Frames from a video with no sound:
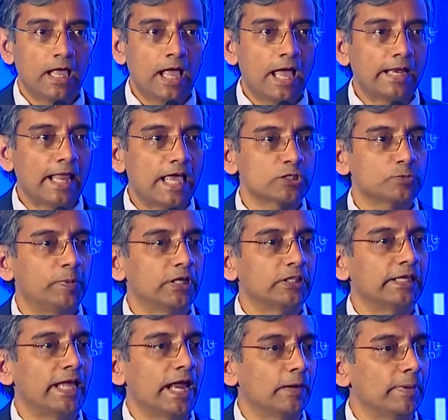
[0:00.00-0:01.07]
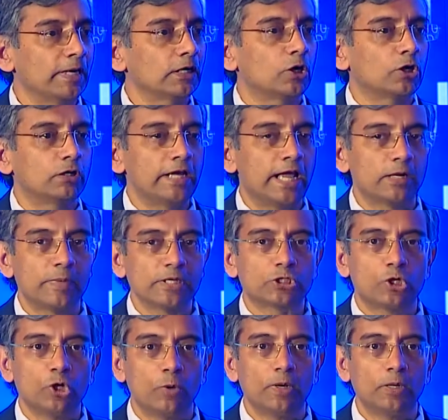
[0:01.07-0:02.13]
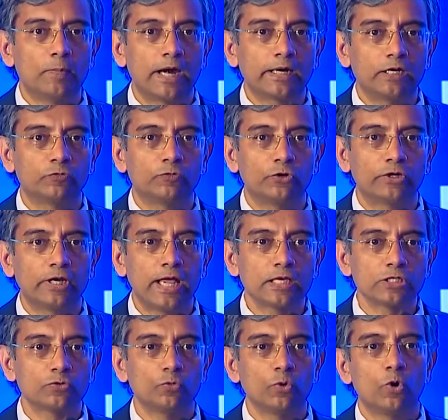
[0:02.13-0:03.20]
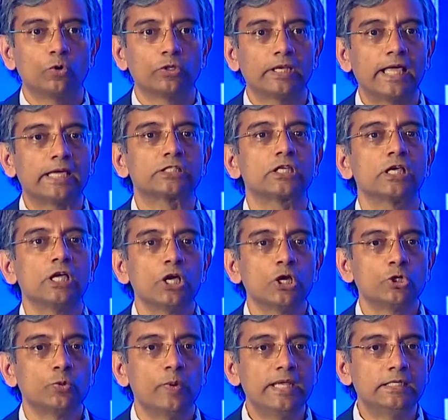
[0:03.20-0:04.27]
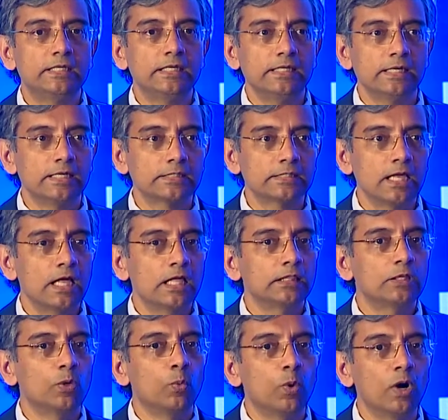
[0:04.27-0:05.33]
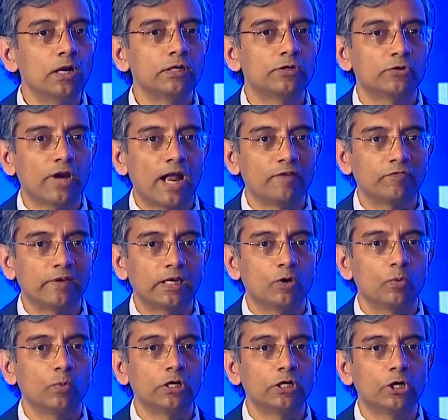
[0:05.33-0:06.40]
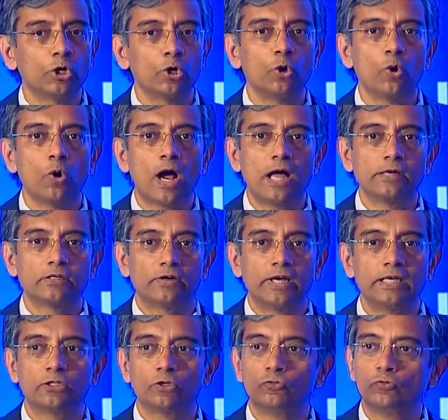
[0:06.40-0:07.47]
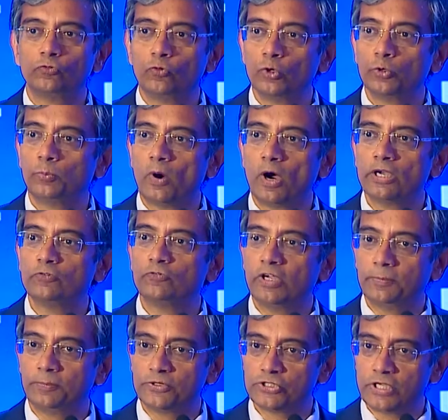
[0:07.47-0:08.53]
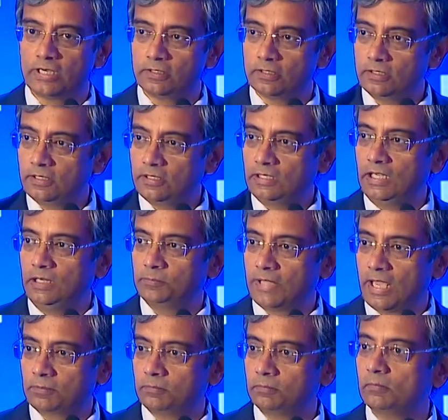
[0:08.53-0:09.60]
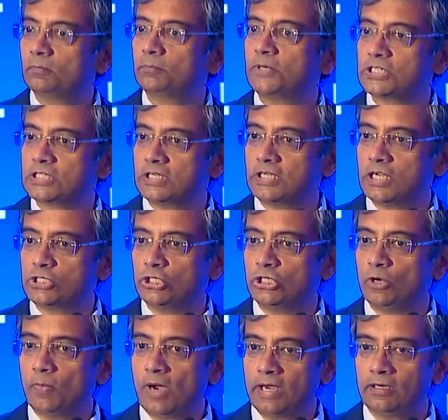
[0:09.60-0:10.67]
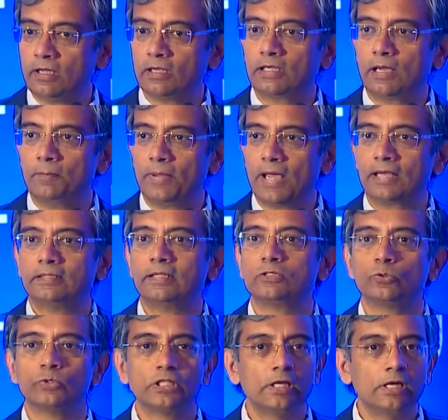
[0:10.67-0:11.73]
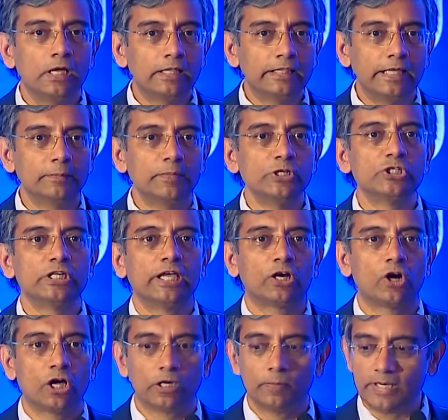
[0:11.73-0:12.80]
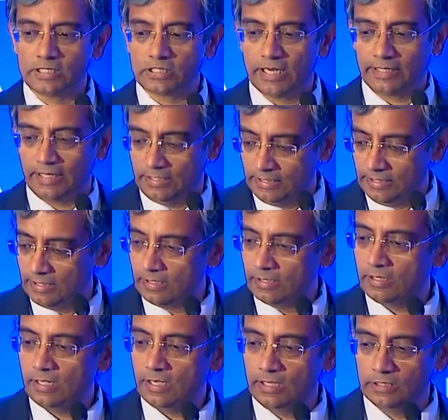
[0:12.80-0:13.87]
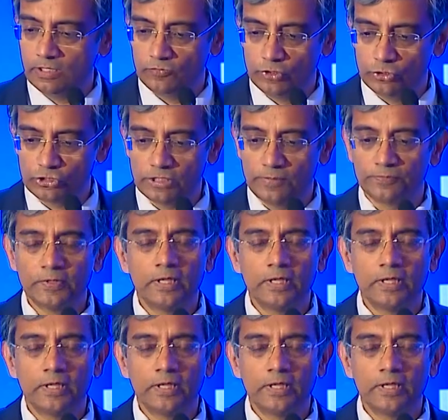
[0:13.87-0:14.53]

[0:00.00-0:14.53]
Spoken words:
And as per the Airbus global market forecast, over the next 20 years, the world traffic will grow at a rate of 4.5%. Keep that percentage in your mind. I'll compare that with the emerging economies like India in the future.